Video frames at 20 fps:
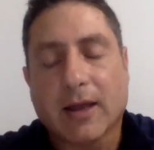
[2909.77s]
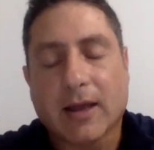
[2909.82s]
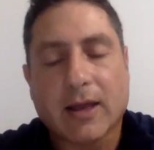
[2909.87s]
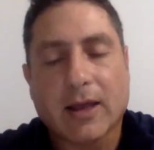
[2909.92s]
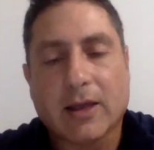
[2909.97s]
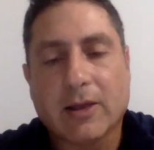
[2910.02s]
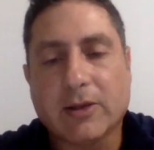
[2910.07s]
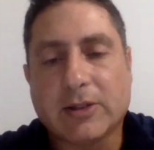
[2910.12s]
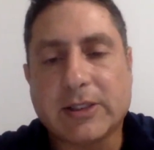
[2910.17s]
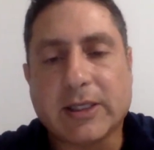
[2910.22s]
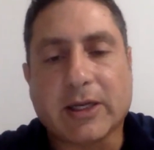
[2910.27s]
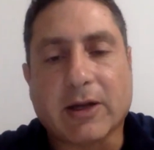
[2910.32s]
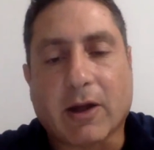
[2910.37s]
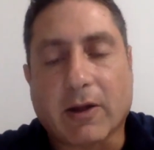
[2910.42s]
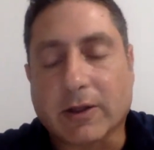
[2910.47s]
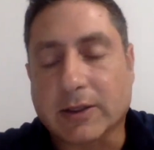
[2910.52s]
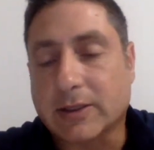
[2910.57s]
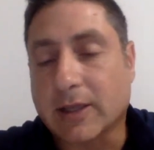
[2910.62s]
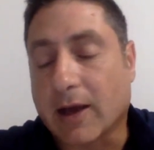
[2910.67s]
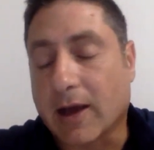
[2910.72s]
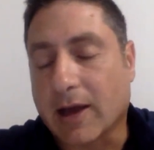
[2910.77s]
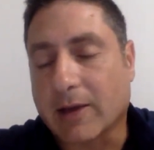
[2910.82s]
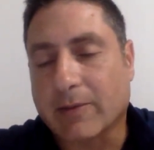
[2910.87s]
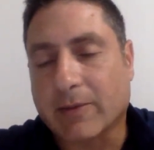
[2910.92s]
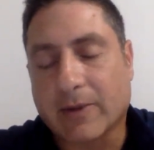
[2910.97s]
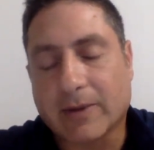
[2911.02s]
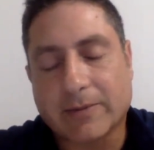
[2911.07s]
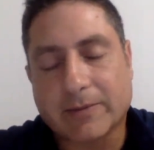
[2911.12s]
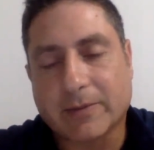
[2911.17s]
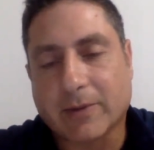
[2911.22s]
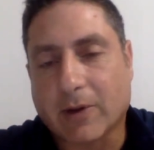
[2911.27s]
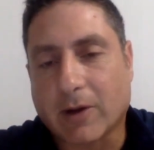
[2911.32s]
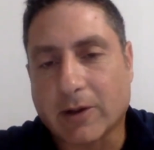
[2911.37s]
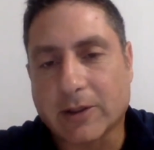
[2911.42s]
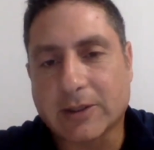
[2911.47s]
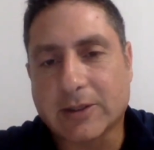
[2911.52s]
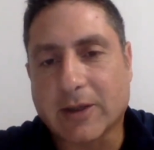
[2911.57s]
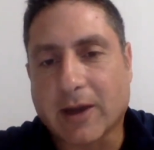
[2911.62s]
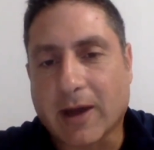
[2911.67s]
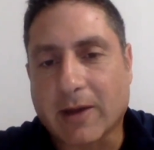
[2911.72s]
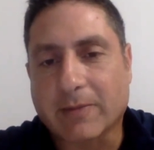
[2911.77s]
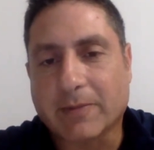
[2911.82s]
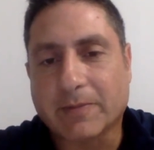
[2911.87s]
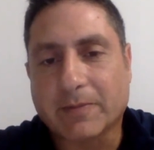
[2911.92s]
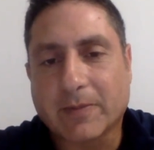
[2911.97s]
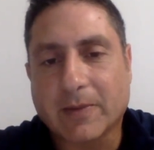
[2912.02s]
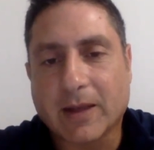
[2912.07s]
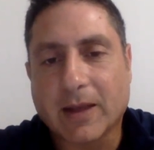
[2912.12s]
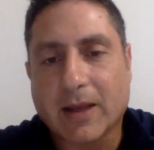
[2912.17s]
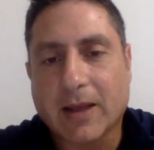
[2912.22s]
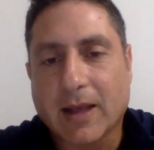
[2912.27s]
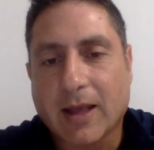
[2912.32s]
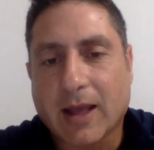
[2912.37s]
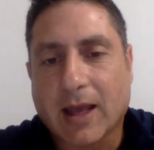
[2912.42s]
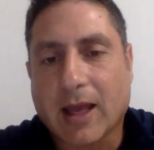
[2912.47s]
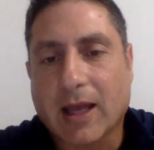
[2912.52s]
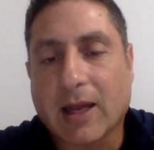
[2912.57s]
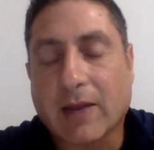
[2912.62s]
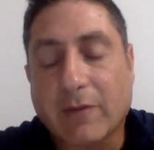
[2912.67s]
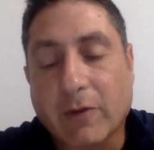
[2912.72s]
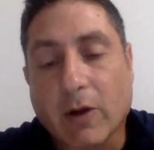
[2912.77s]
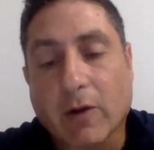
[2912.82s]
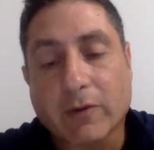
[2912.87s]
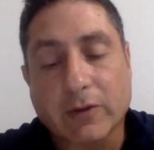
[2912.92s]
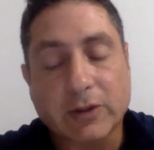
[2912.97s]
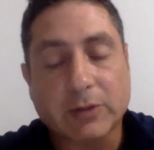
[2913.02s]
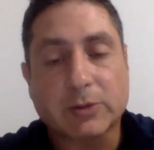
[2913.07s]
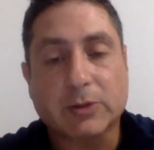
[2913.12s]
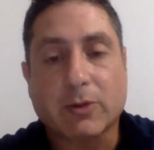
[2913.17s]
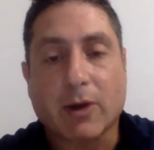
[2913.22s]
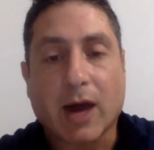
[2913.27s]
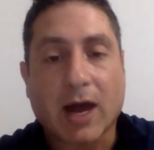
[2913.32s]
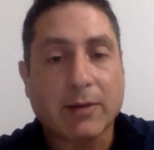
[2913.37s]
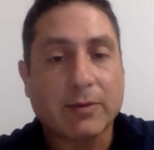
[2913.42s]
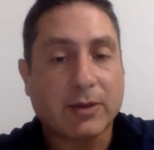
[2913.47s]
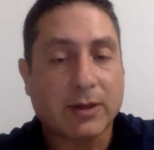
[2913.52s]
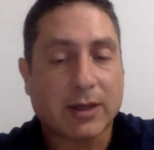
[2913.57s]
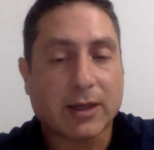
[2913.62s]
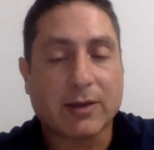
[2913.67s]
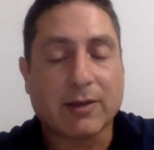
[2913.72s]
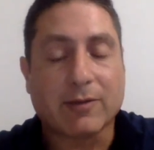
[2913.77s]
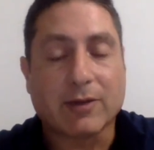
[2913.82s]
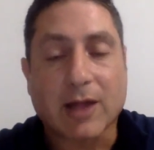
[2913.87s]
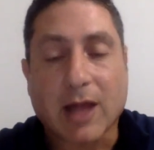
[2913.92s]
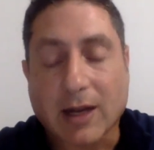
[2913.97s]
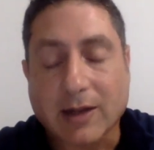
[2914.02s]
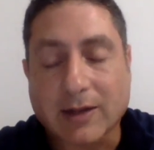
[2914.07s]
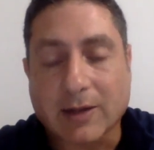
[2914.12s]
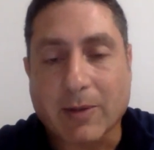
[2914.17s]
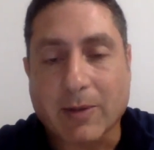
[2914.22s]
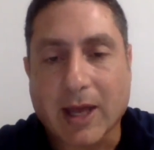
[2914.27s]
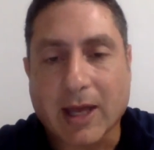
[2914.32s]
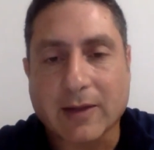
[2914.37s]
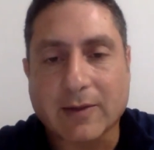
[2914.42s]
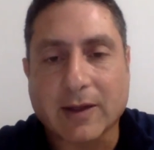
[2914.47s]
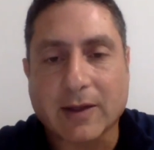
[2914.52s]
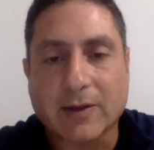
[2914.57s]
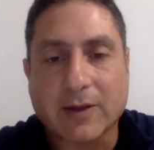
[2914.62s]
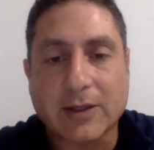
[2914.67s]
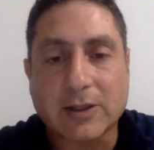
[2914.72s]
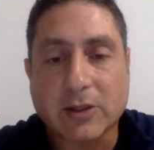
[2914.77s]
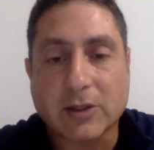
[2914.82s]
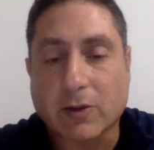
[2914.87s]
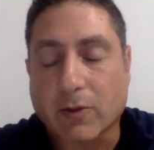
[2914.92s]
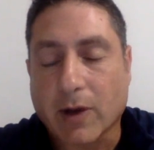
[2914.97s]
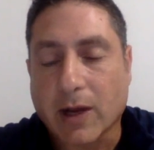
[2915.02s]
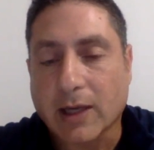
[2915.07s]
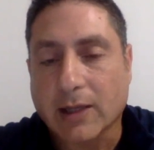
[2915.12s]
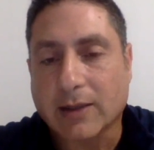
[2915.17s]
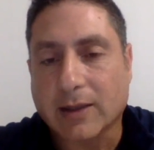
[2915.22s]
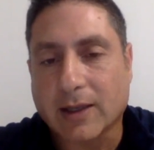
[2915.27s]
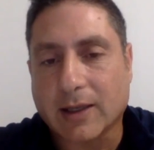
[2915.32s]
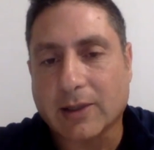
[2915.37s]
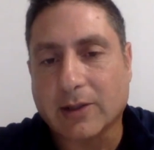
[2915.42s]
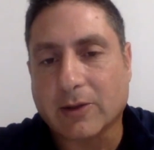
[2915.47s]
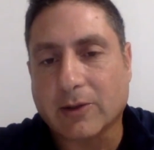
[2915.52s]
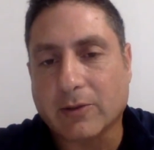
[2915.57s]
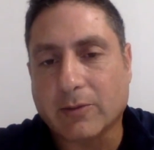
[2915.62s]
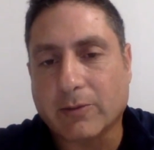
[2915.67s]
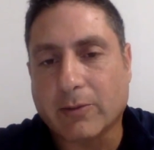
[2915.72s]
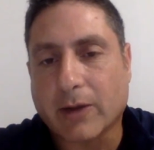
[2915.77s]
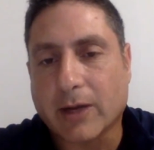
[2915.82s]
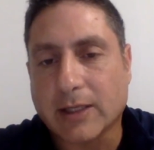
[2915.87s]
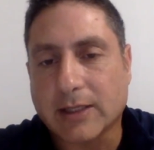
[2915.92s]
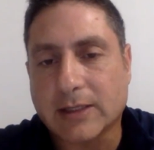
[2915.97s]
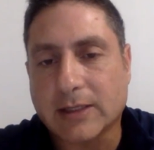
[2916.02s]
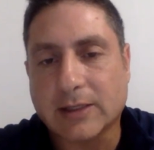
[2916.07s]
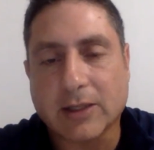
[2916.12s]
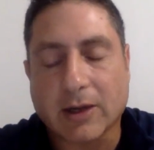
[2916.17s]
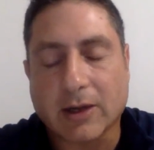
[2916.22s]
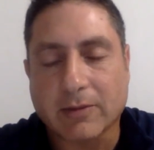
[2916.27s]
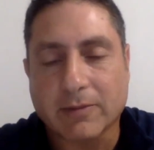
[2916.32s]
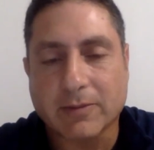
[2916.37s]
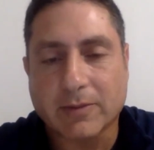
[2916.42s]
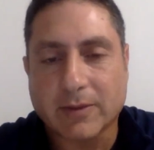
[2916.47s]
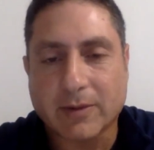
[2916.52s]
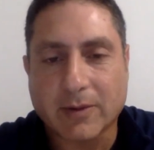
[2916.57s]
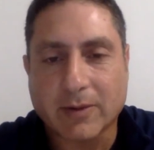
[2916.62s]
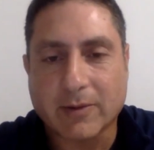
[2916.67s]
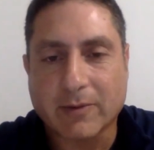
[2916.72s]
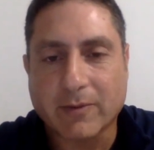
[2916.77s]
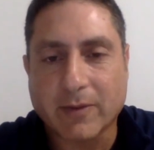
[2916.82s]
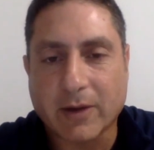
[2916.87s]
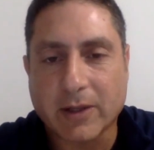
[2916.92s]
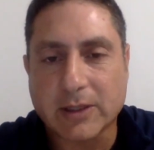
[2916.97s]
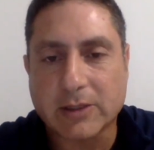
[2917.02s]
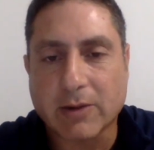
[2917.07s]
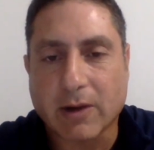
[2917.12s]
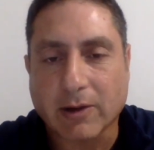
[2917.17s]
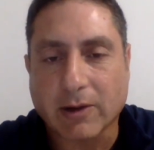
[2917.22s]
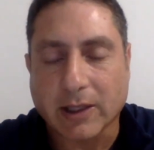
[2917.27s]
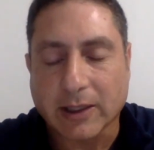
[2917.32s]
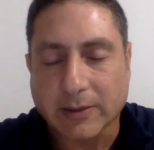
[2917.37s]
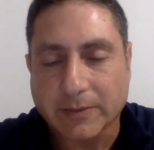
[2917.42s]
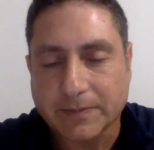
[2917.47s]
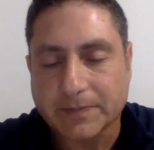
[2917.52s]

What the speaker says: you see it all the time. And if you're oversubscribed, you have a lot of demand, then things are great, and you price, very strongly.